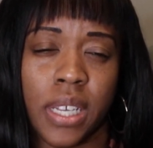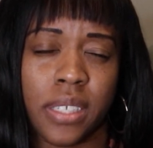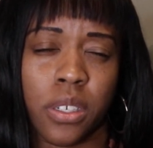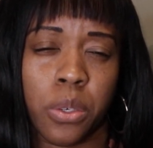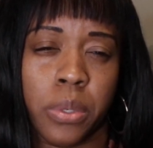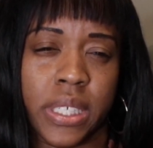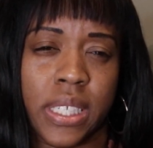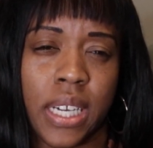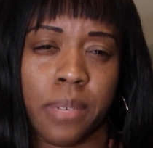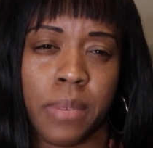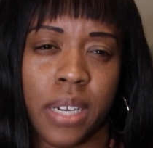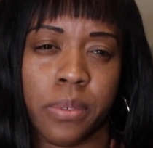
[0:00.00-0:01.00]
like the queen
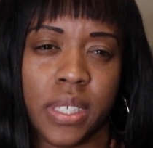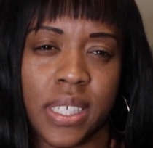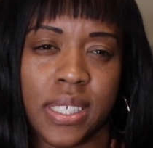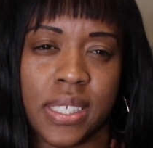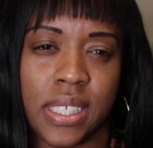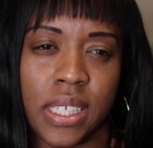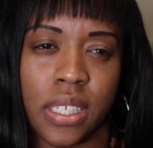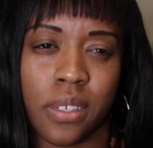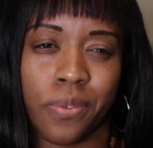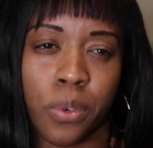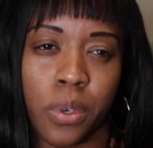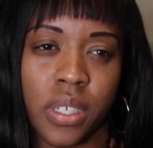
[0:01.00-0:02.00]
I'm not really seeing
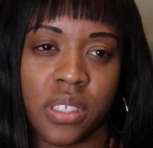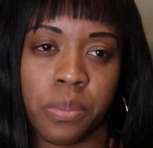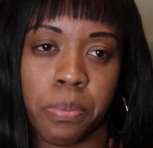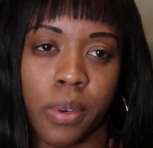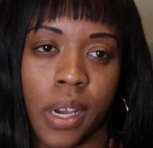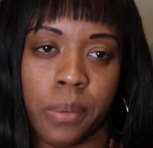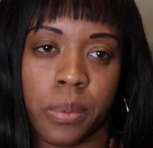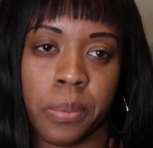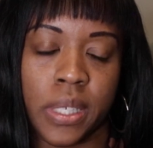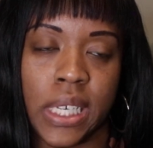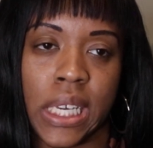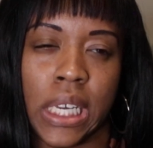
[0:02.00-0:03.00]
it for is
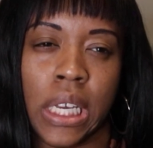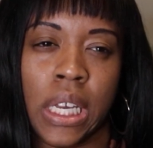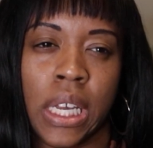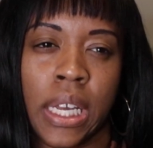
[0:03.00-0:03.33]
probably,